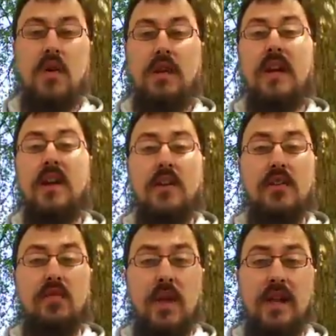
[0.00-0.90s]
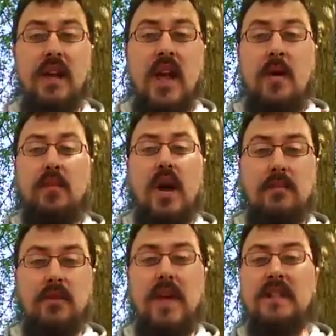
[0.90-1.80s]
Okay, are you ready?
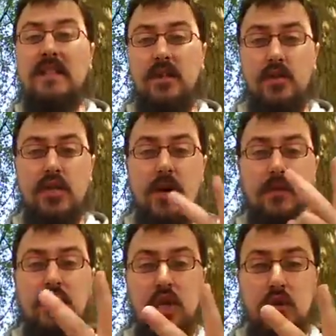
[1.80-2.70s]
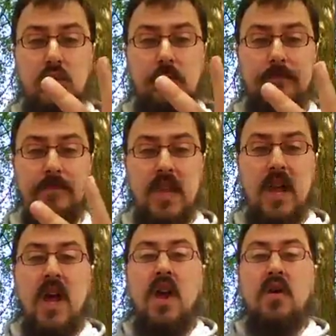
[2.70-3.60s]
Problem and solution number 2.
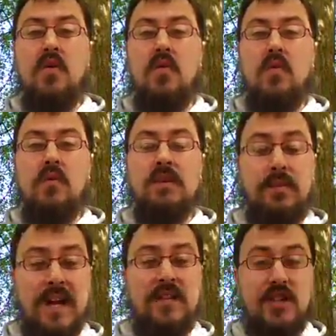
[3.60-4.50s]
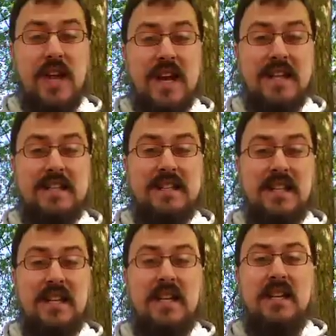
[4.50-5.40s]

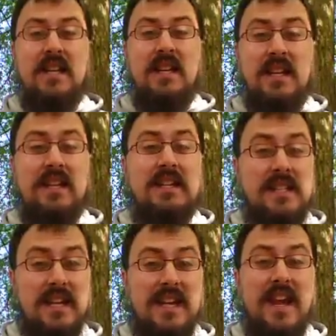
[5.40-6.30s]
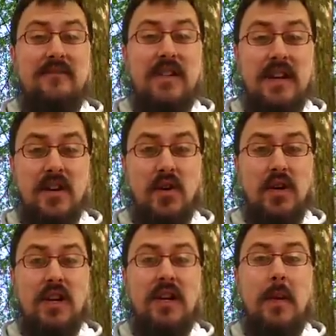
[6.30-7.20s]
Splashcast is in a
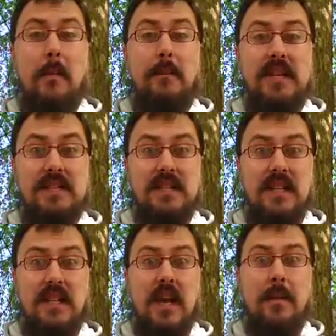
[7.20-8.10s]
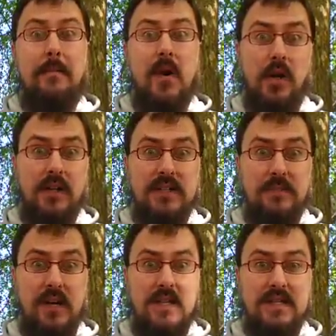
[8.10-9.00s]
very busy market
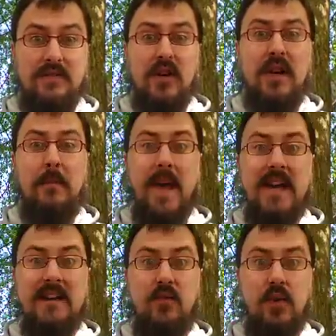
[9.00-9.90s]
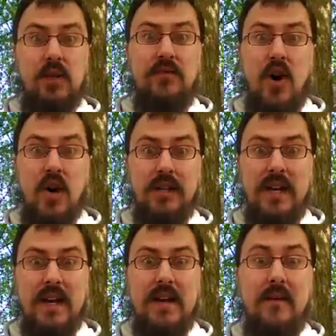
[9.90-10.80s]
space, a very competitive world of
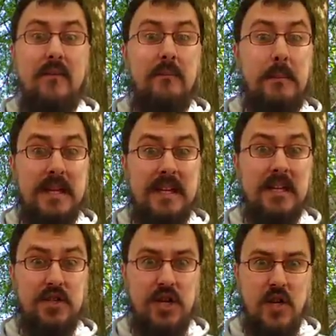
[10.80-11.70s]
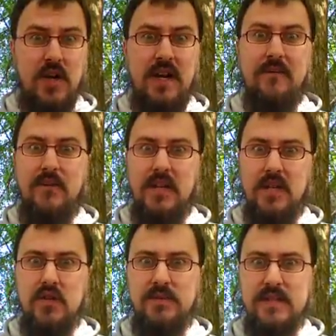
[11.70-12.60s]
online media sharing and
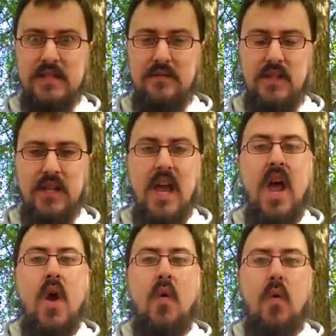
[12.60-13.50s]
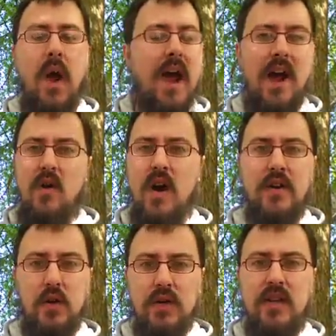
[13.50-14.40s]
video specifically. How on
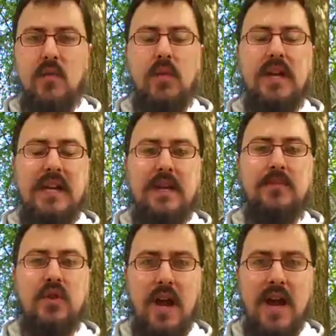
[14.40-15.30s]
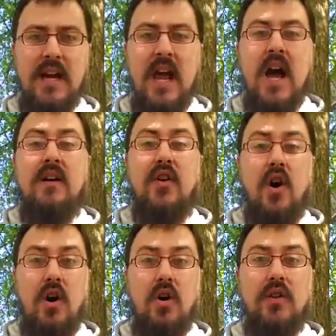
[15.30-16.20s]
earth can we keep track
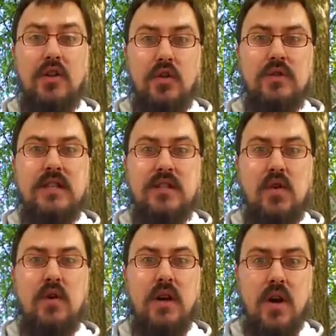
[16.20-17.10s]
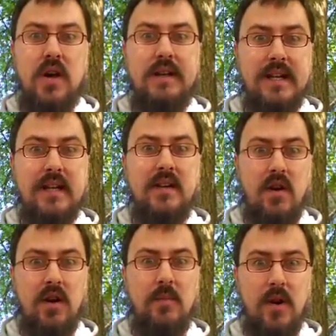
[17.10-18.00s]
of all the news that's going on in
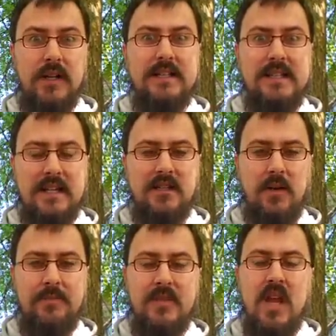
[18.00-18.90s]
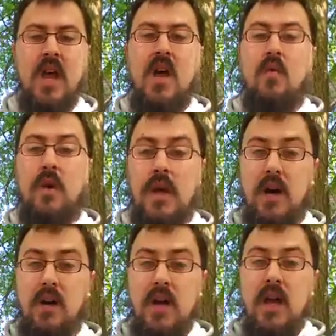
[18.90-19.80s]
our market sector?
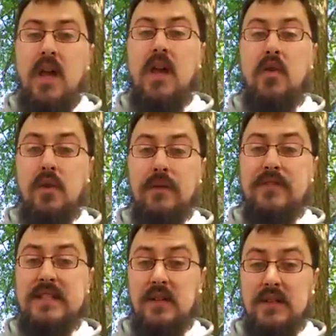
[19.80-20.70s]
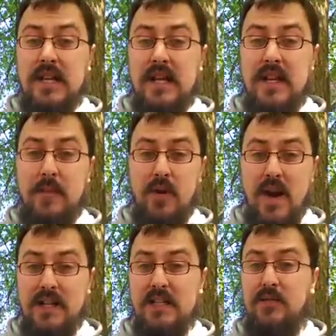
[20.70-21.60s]
Well, in order to facilitate that
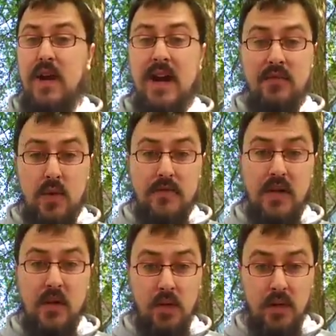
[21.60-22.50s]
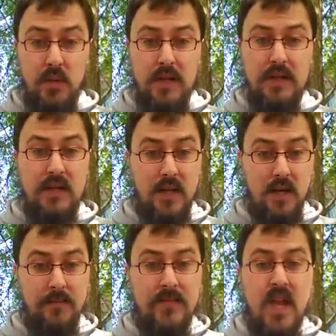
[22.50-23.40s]
practice for everyone that I work with
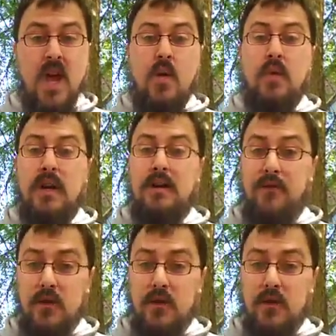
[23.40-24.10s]
here, when I